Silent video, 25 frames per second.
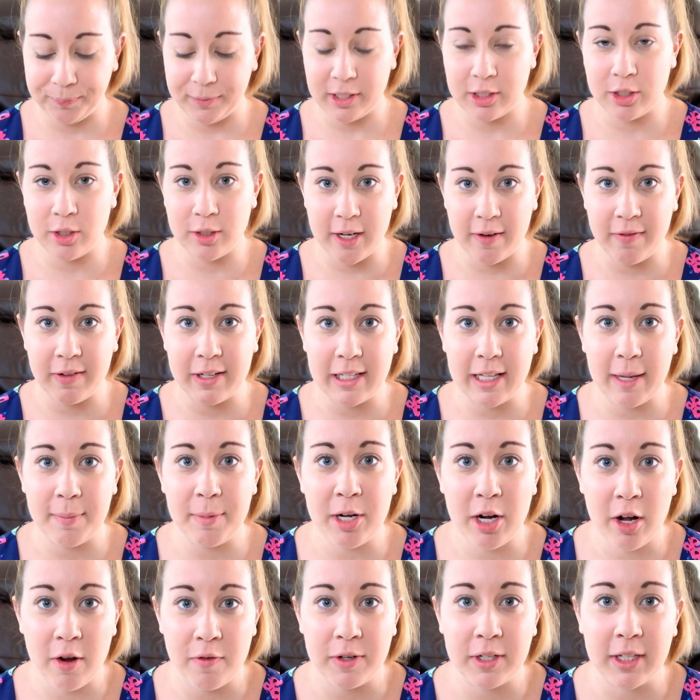So definitely let me
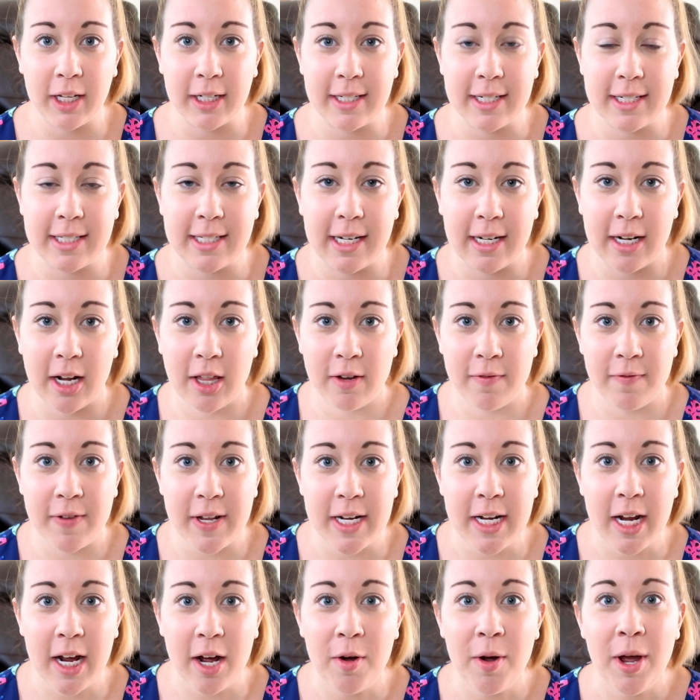know if you'd like to see another
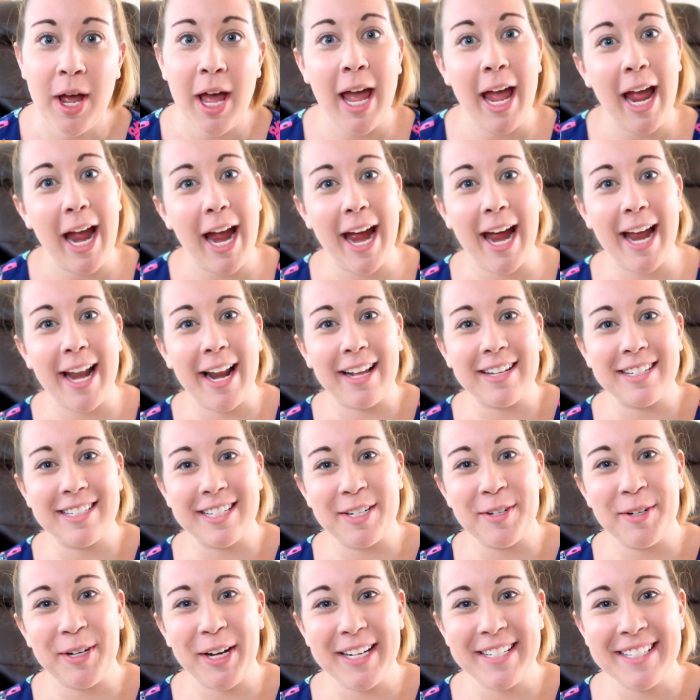video, and I'll
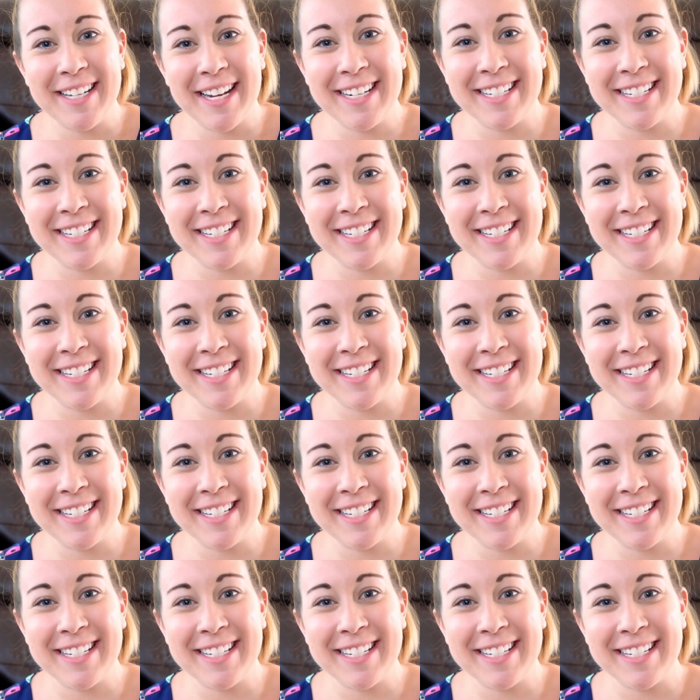see you guys